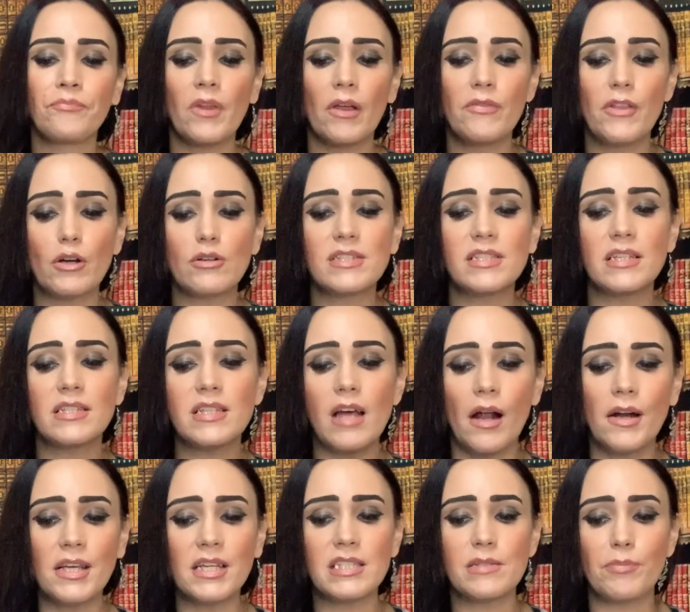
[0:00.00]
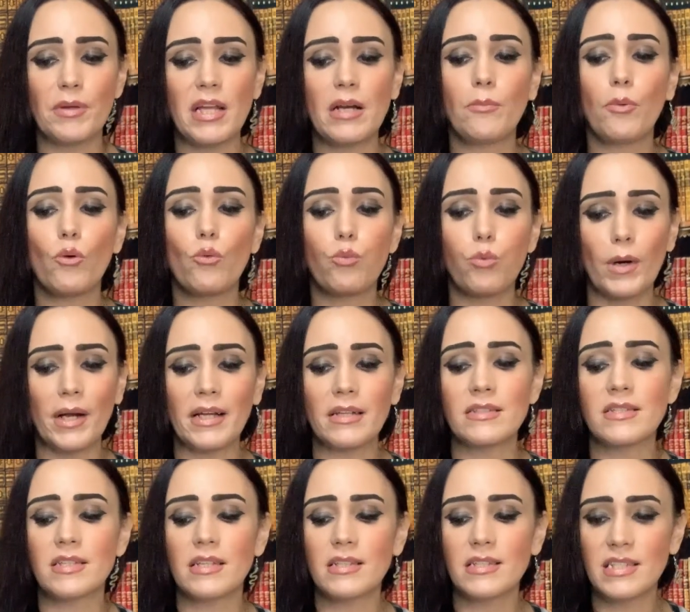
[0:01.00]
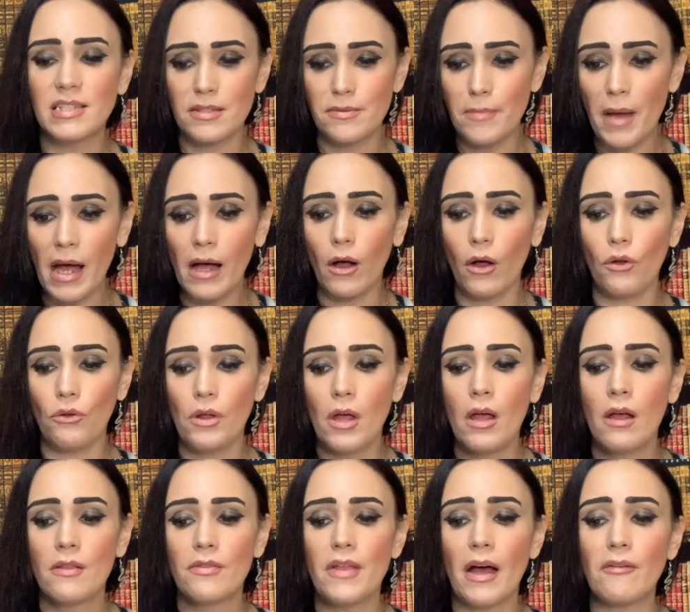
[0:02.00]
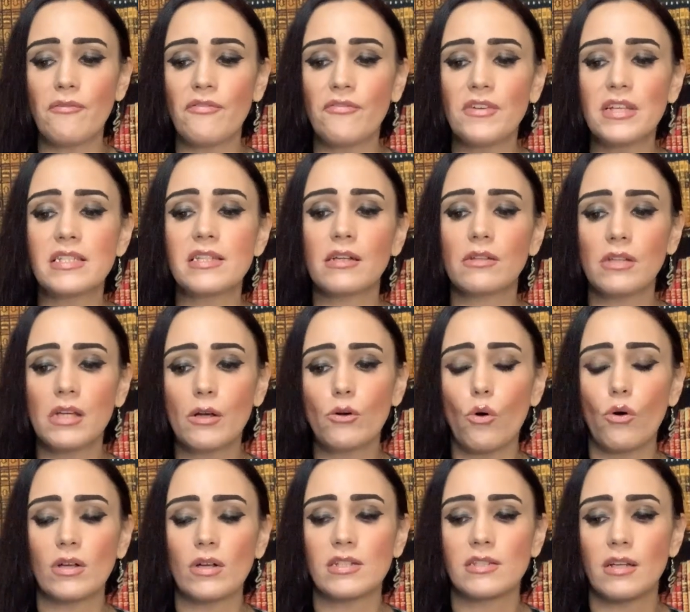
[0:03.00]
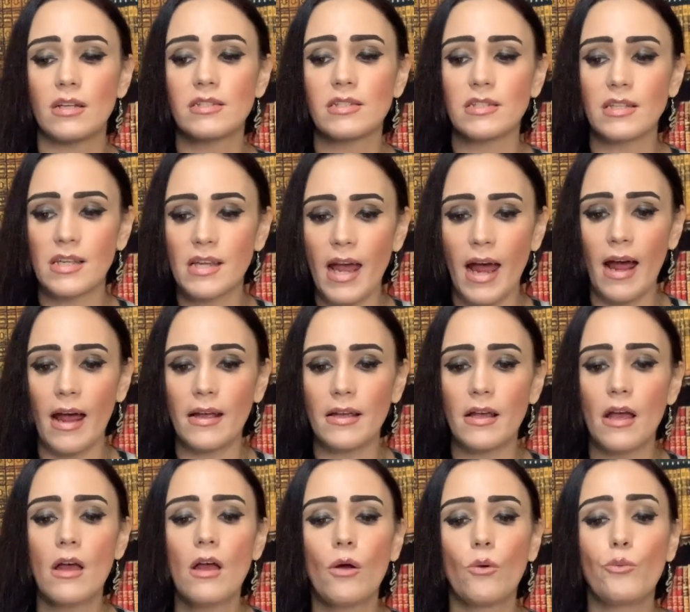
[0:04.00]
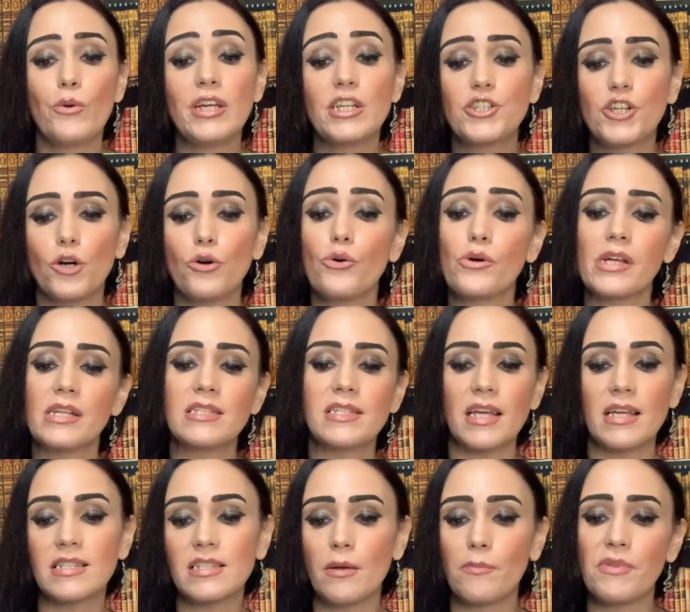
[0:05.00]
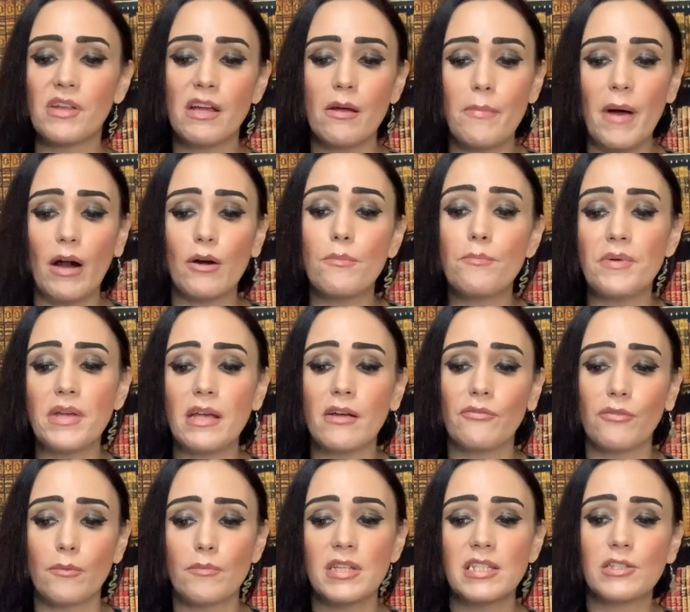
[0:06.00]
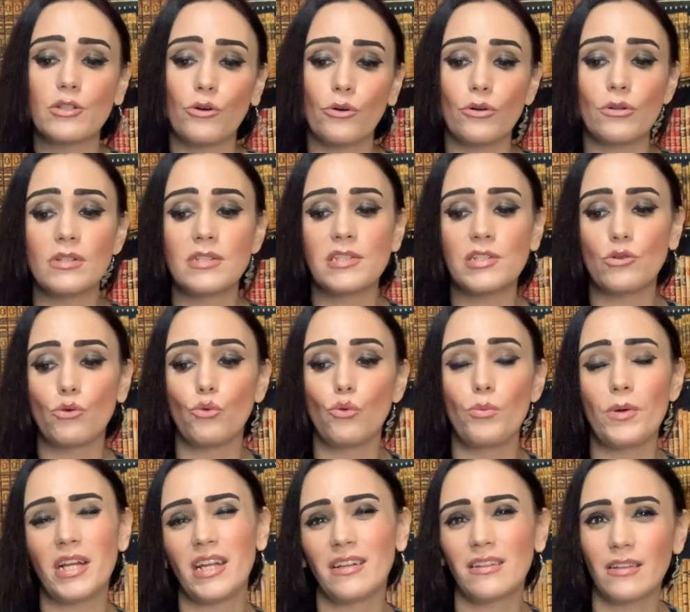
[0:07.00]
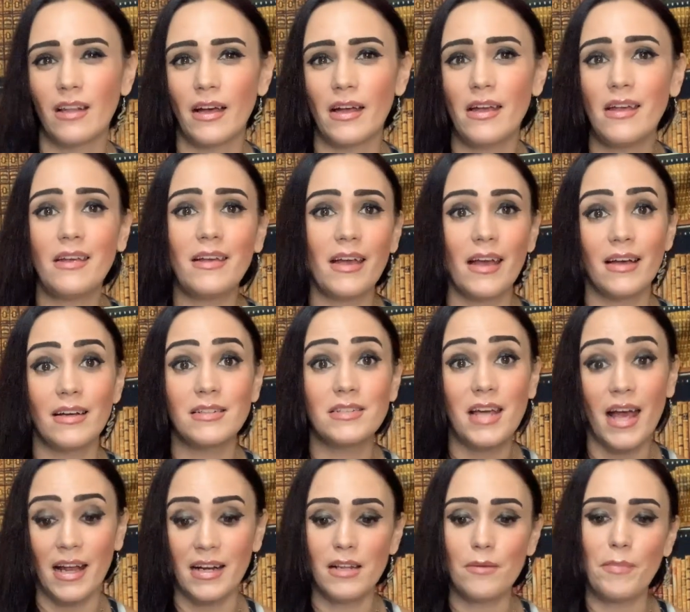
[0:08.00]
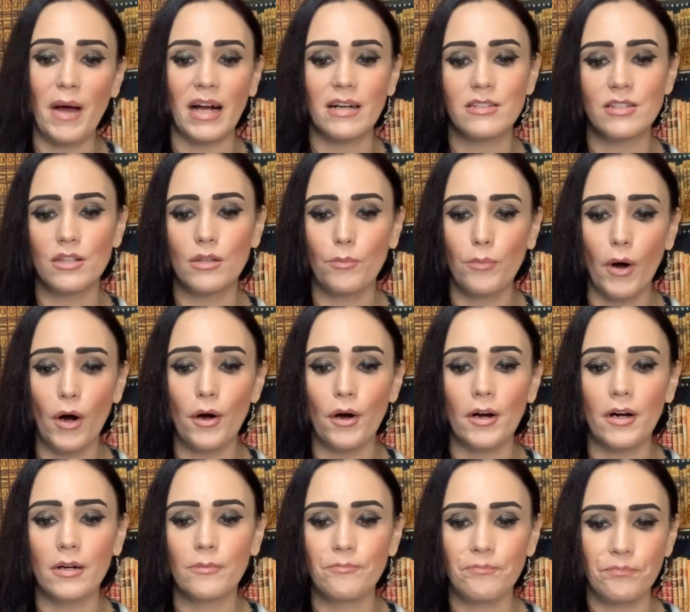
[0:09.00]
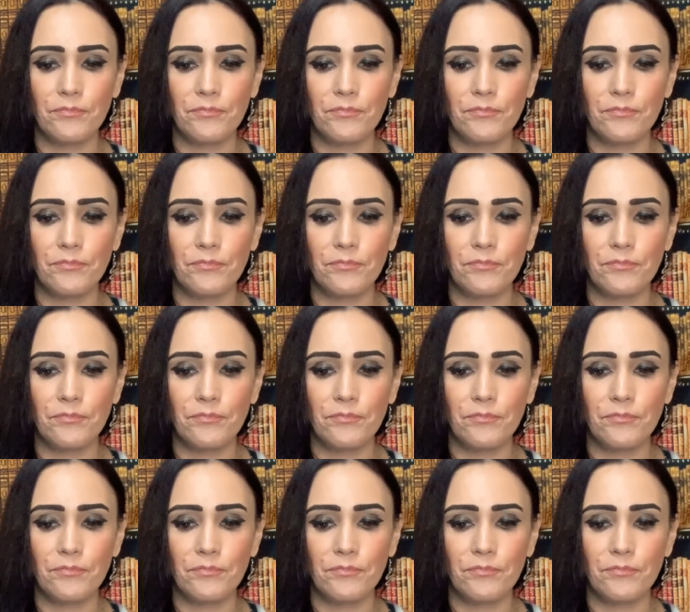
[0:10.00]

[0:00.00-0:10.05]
There's this unexplainable rancid smell that physically caused us to gag. We joke and say something about it being from this girl in school we didn't like and headed back to the park.